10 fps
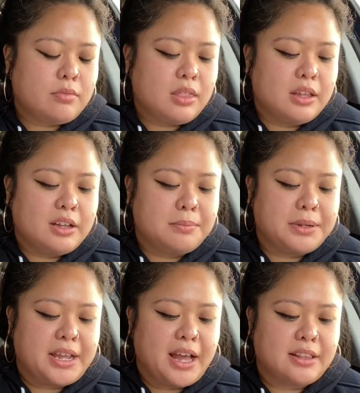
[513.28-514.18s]
Um, but
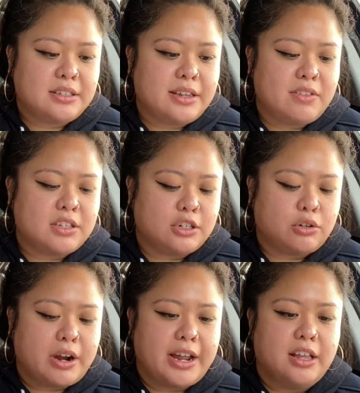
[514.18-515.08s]
yeah, let's give this a
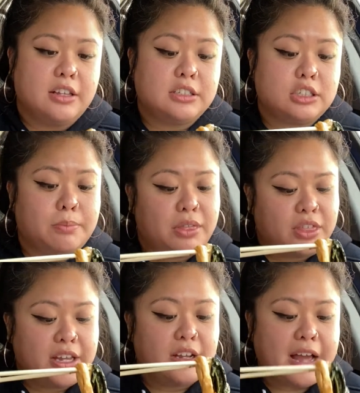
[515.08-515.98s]
try. It looks super
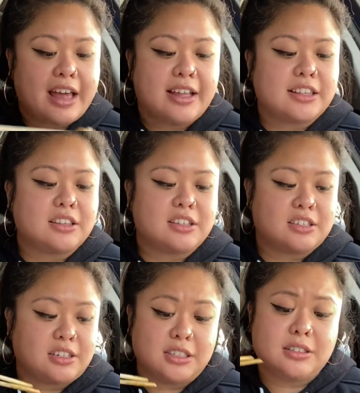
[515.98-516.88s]
thick. I like that the
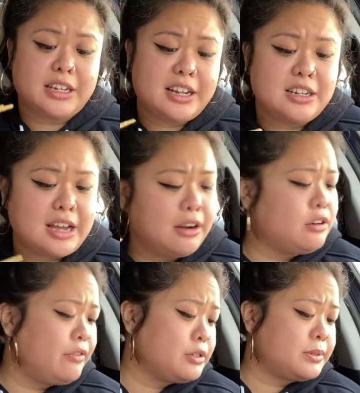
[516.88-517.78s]
sauce is thickened. I don't know if
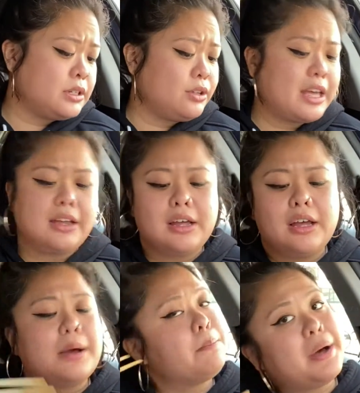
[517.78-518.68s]
I'm supposed to do that.
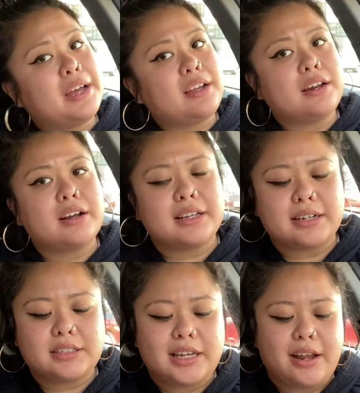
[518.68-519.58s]
But, you know, like I
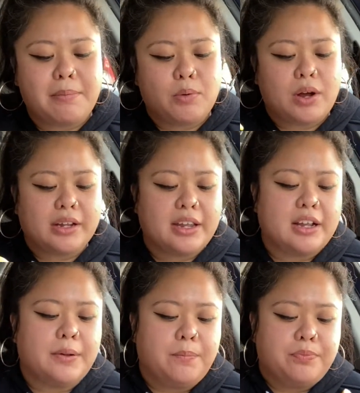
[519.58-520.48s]
said, I've been walking
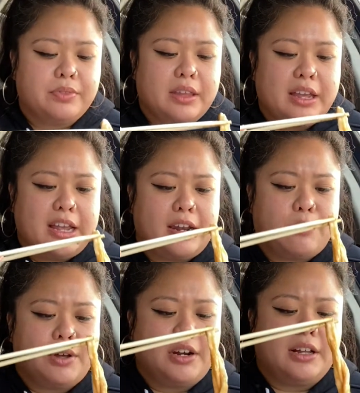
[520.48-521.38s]
and I
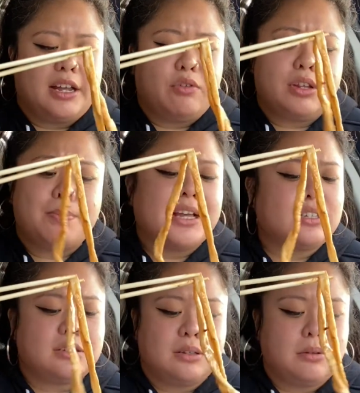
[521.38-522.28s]
wanted to give it the
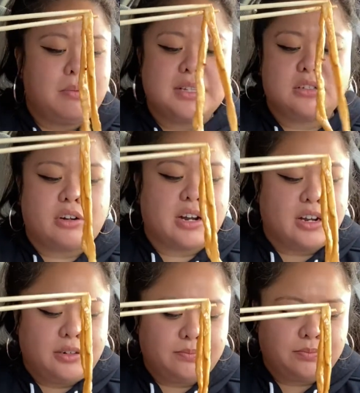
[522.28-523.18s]
best, best try.
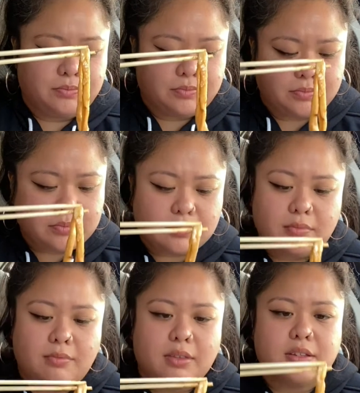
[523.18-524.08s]

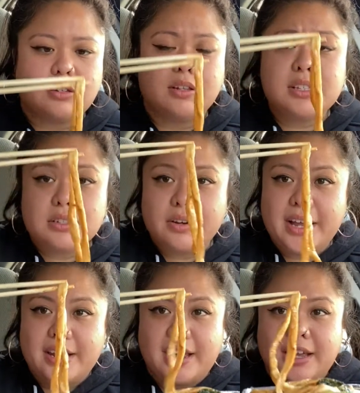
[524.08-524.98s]
So let's go
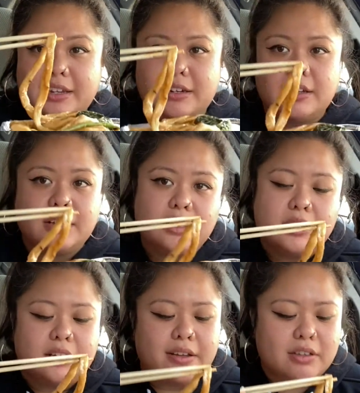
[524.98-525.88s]
ahead and
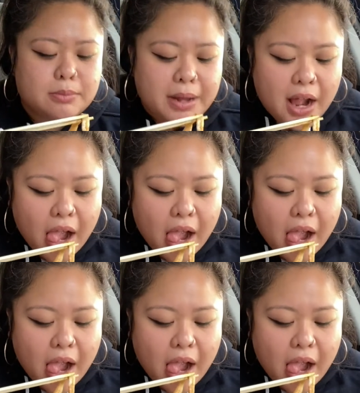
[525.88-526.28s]
give this a bite.